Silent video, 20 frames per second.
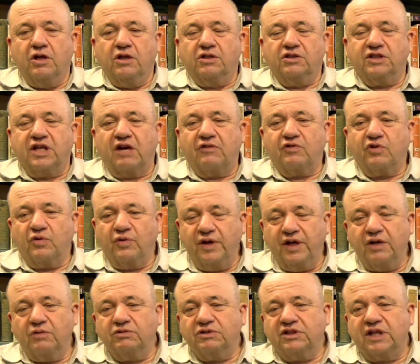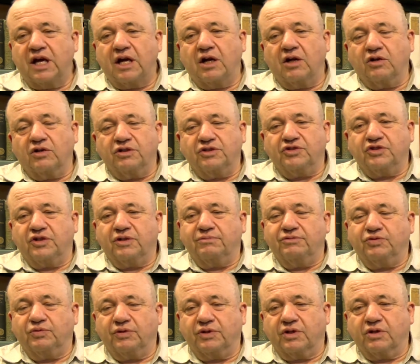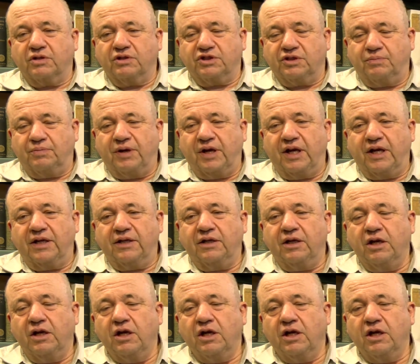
South Korea was not on good terms with Japan.